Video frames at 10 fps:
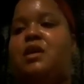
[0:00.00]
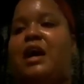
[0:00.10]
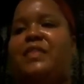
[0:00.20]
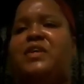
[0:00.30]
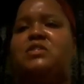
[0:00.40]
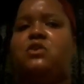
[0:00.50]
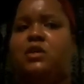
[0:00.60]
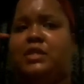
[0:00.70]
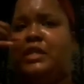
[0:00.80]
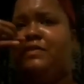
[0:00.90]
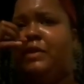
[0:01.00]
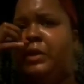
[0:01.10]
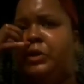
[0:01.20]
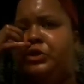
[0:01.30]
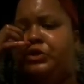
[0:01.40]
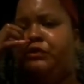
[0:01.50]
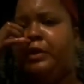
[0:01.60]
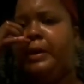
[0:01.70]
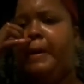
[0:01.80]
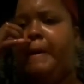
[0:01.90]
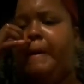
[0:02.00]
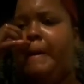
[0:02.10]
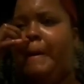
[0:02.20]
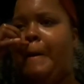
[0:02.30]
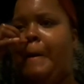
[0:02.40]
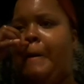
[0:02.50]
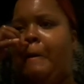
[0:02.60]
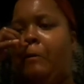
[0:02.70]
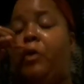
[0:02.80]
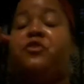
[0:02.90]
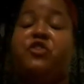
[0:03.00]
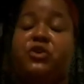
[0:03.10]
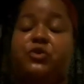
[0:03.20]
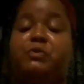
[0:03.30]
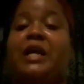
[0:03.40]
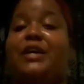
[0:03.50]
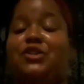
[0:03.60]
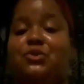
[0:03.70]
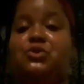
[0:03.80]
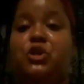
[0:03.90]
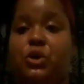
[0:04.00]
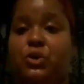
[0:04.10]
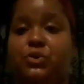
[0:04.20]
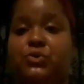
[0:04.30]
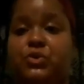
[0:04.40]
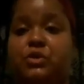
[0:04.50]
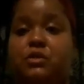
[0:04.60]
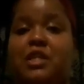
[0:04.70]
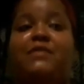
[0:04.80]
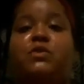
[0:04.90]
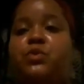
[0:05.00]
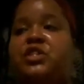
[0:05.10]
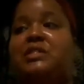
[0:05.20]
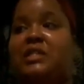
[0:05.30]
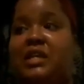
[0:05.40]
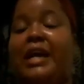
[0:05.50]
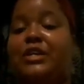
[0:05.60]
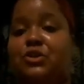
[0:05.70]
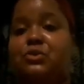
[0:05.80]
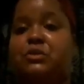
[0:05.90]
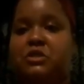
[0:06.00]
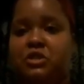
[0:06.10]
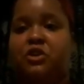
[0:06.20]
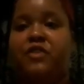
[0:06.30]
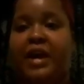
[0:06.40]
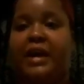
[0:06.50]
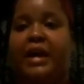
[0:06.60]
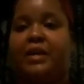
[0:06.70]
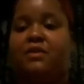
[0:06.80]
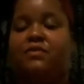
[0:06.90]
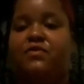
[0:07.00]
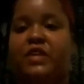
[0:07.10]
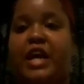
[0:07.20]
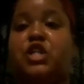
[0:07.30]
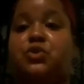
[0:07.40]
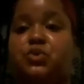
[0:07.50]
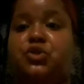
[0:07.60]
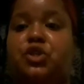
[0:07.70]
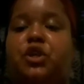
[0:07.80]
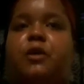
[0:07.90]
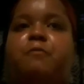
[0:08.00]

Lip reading: think it's called stevia, truvia, one of those. But I use those. Even with the tea, I use, that kind of natural sugar.